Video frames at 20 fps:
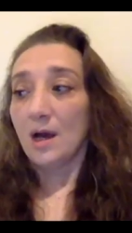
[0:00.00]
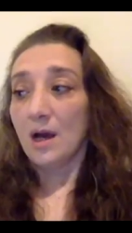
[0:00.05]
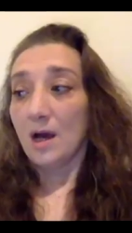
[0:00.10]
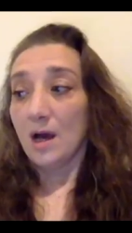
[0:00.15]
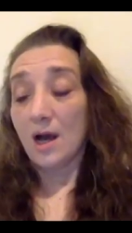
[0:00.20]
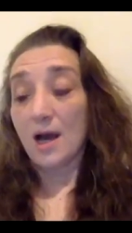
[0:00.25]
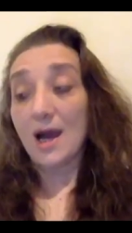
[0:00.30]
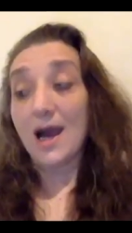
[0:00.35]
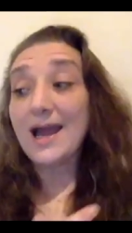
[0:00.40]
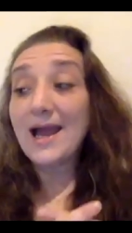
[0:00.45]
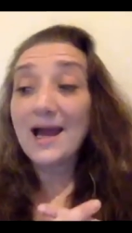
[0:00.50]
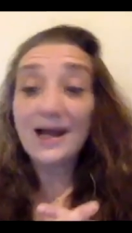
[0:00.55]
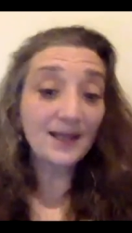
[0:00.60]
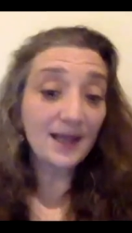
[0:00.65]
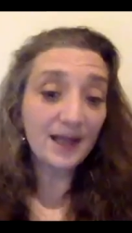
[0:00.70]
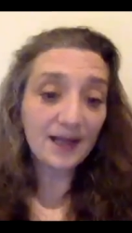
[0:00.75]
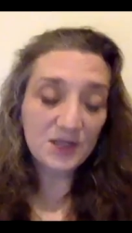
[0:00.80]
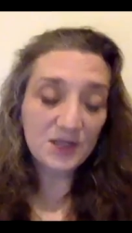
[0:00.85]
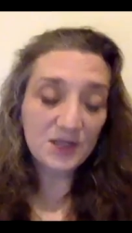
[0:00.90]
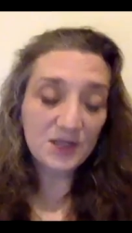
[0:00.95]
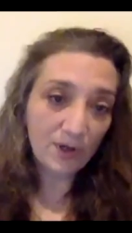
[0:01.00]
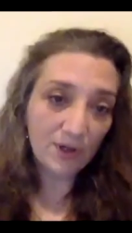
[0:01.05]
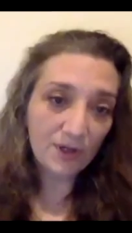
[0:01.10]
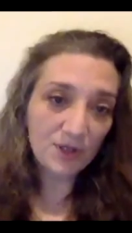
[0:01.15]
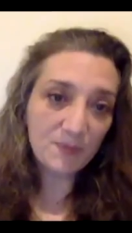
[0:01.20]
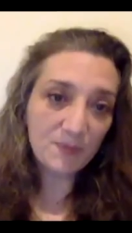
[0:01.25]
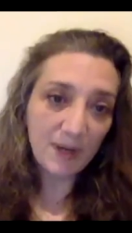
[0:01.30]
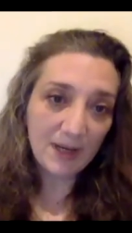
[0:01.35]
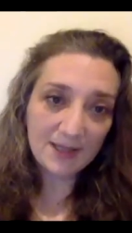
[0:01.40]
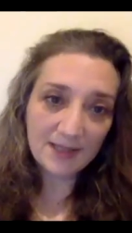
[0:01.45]
Uh, I had that
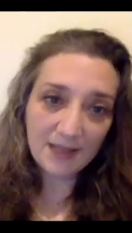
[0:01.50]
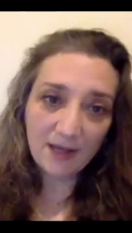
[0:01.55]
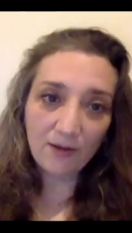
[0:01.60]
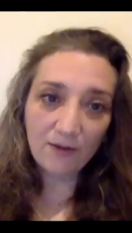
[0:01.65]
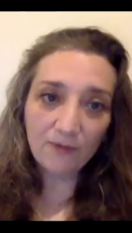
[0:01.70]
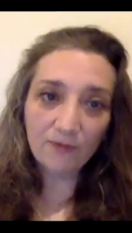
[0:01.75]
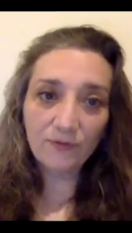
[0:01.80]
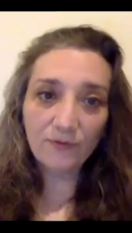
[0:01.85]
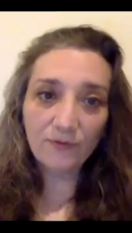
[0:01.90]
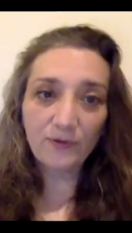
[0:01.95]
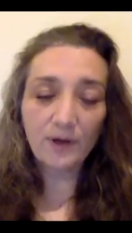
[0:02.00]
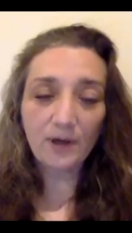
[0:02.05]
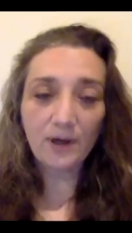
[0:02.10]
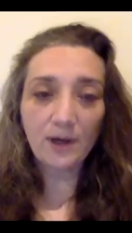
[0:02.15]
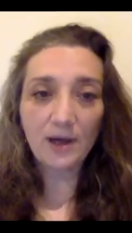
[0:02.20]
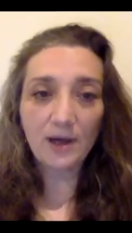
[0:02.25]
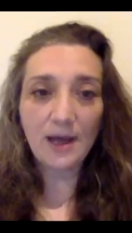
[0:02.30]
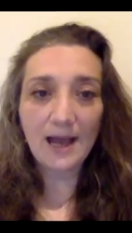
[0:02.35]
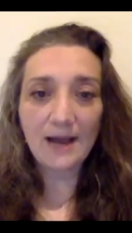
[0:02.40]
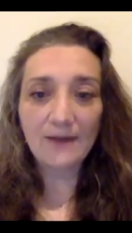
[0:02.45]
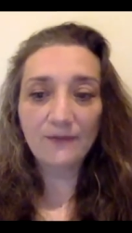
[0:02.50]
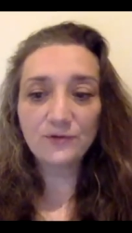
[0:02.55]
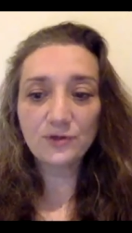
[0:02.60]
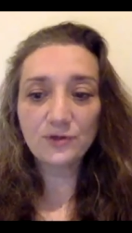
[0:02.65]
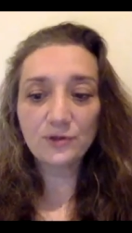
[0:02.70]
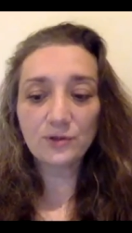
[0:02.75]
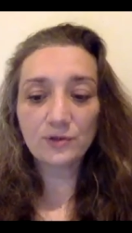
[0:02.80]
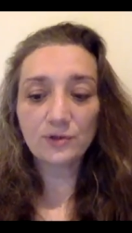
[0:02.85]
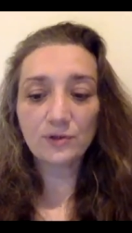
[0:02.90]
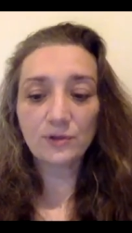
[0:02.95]
experience myself uh,
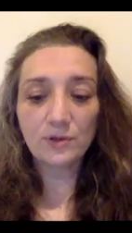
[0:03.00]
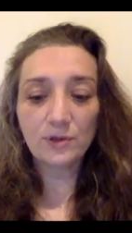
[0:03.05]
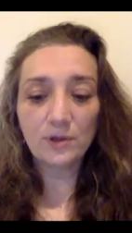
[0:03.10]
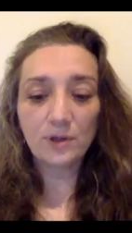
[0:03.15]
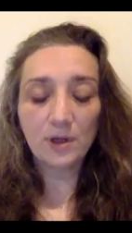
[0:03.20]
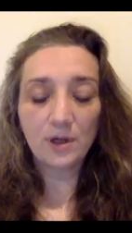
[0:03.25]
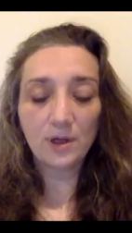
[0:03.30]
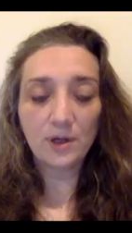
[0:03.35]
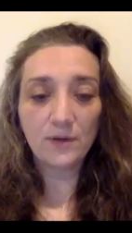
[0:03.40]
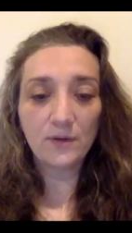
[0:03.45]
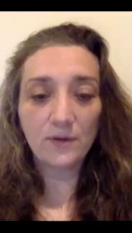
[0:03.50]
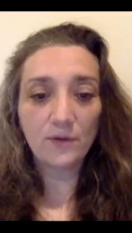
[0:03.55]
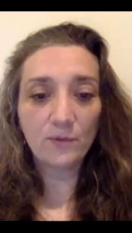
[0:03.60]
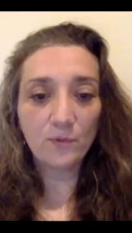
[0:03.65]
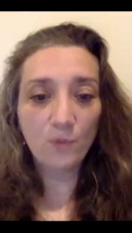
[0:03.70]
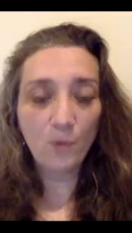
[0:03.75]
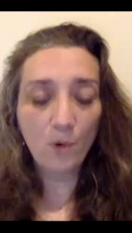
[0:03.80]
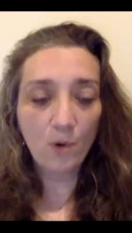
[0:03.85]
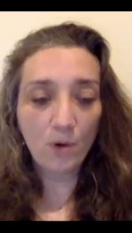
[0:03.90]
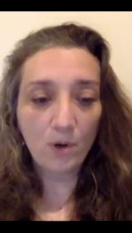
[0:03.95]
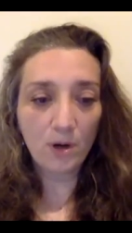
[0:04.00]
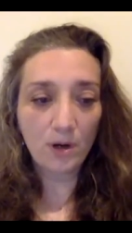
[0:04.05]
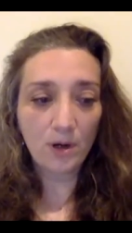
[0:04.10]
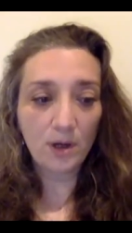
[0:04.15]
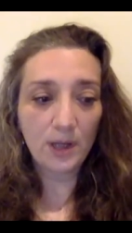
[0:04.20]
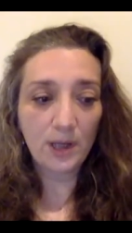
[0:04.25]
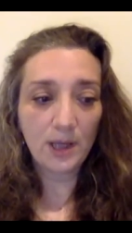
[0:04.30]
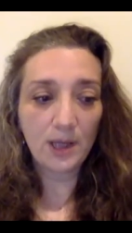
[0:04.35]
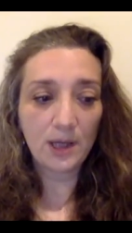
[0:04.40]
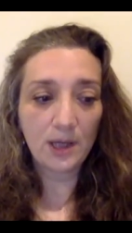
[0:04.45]
after uh, the war
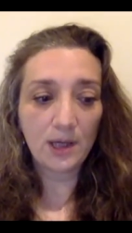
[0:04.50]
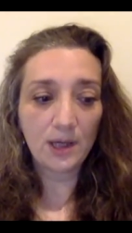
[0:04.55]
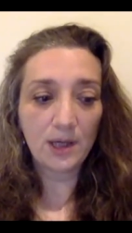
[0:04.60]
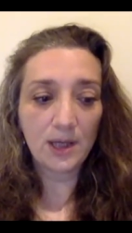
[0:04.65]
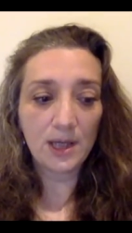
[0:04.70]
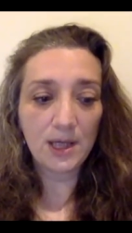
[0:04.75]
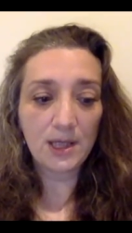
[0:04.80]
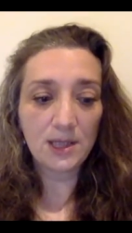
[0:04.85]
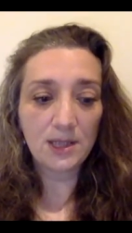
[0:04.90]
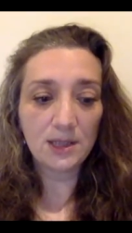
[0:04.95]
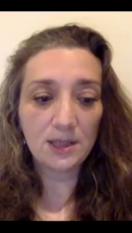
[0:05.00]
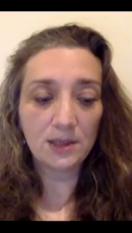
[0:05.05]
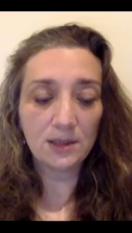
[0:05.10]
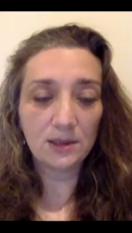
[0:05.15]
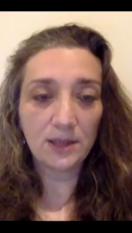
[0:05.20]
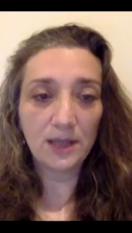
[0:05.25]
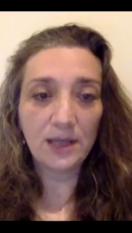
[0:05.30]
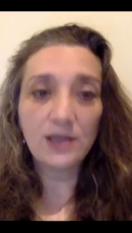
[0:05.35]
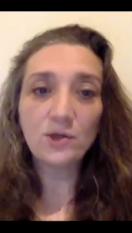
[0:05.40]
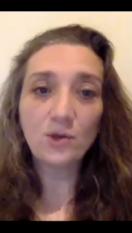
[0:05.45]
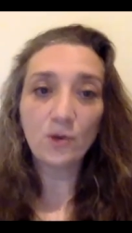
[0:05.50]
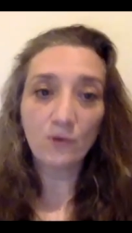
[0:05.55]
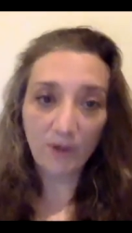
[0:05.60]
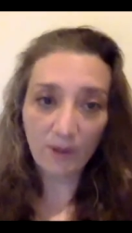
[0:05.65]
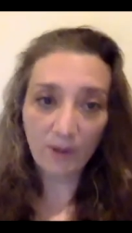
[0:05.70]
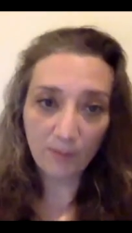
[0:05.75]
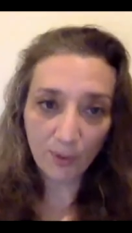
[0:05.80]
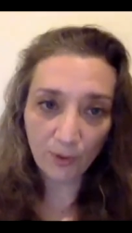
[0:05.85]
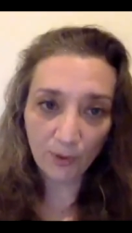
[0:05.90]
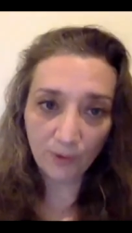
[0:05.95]
uh, in late
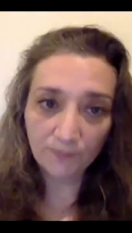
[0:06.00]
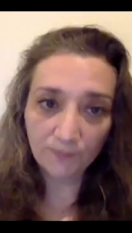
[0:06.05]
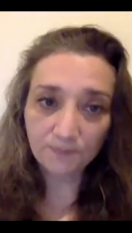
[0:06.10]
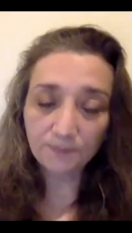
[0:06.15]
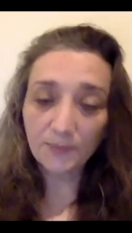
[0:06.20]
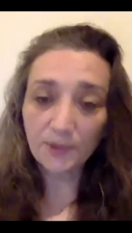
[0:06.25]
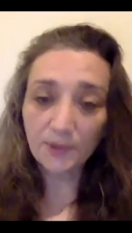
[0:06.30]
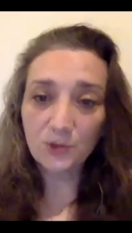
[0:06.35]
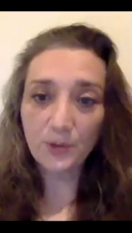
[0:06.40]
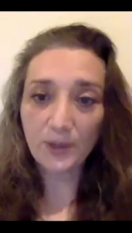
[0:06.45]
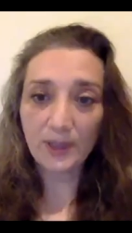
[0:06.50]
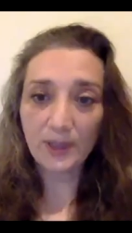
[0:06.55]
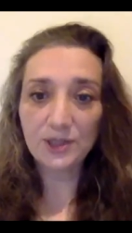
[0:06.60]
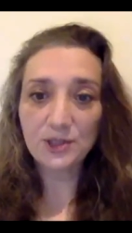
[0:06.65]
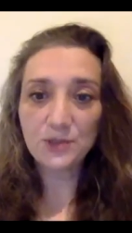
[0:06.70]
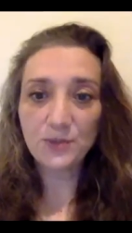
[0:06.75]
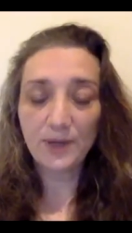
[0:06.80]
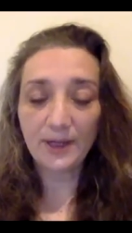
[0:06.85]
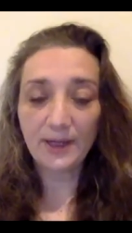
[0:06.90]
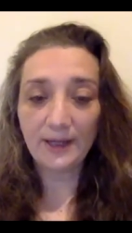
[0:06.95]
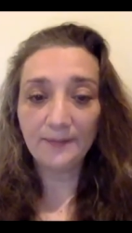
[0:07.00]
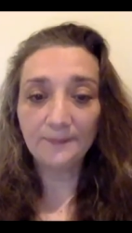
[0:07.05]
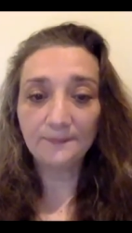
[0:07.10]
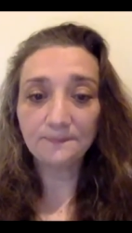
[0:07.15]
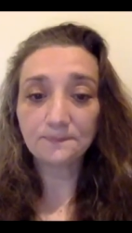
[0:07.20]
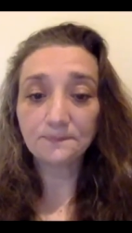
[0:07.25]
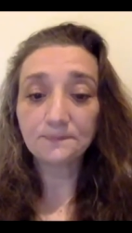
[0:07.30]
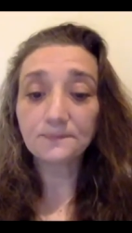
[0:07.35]
November 2020.